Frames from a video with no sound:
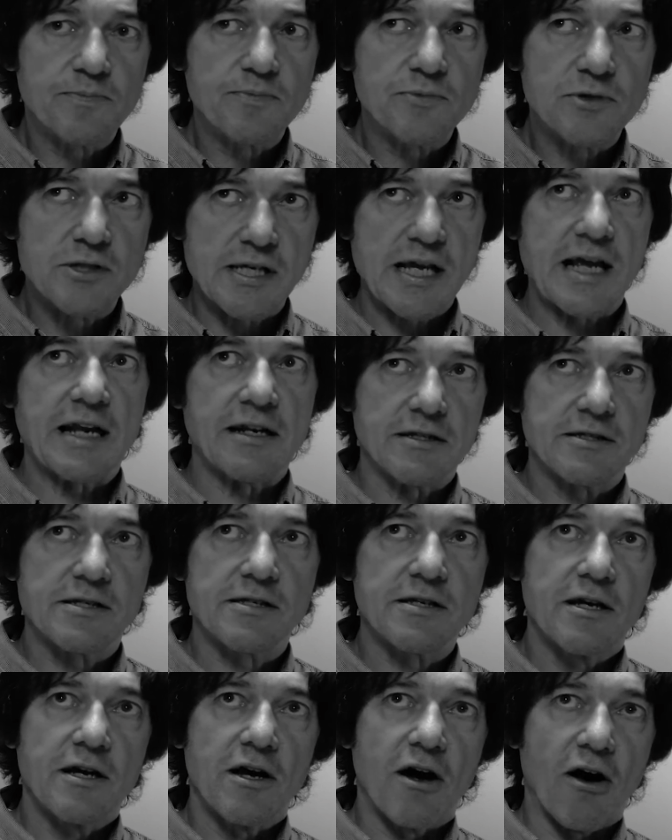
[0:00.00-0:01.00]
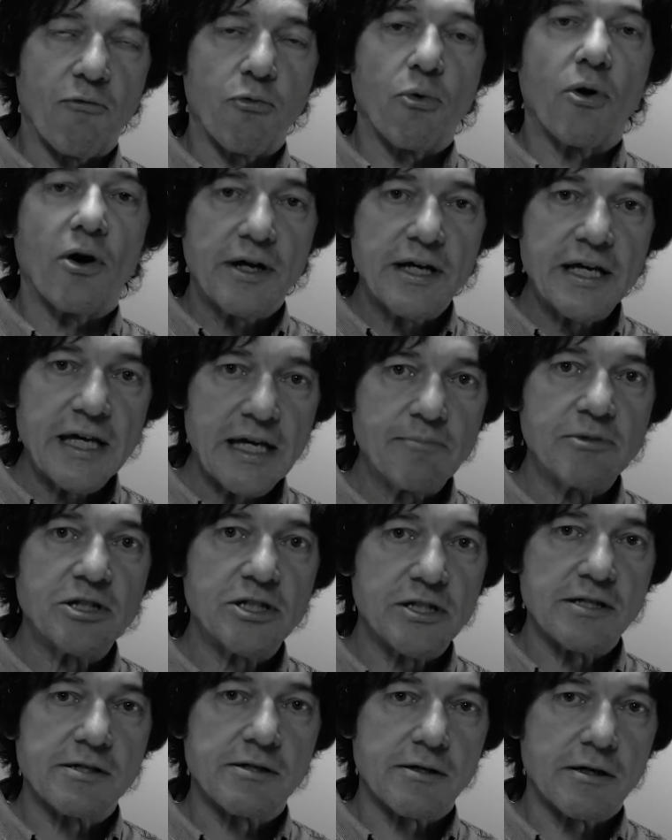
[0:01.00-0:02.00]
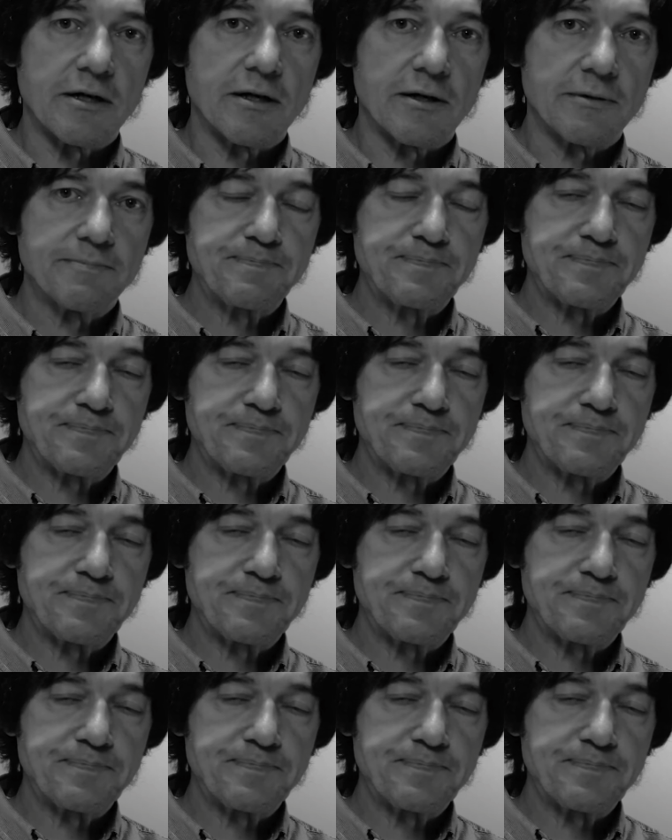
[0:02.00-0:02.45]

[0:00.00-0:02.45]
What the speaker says: sense of what images are.